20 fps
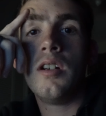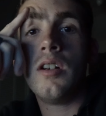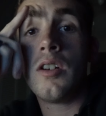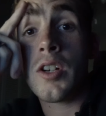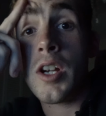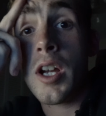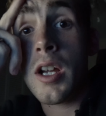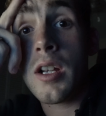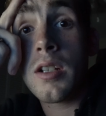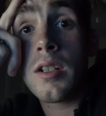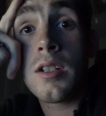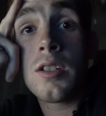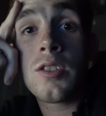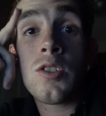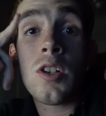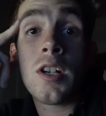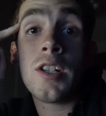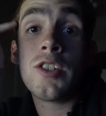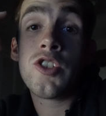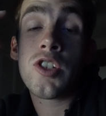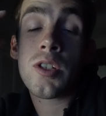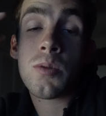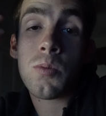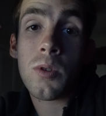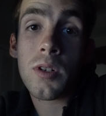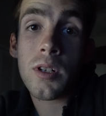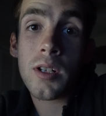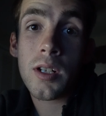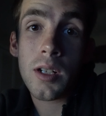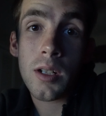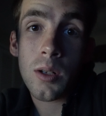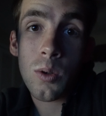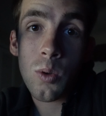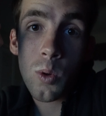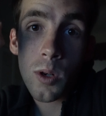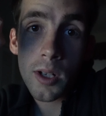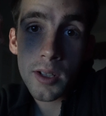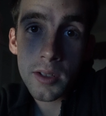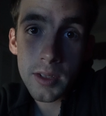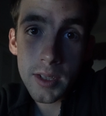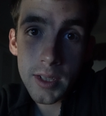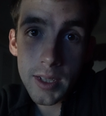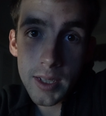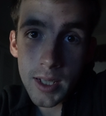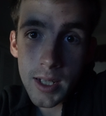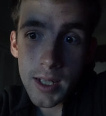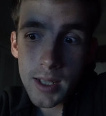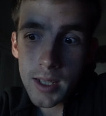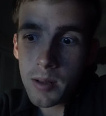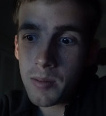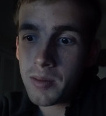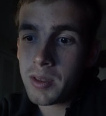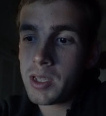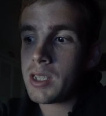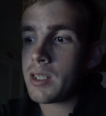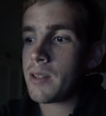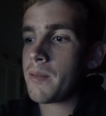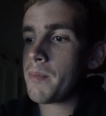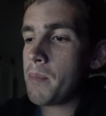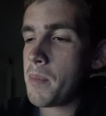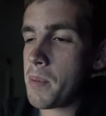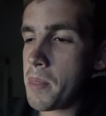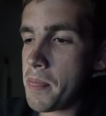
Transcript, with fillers: Okay, so I just wanted to quickly say something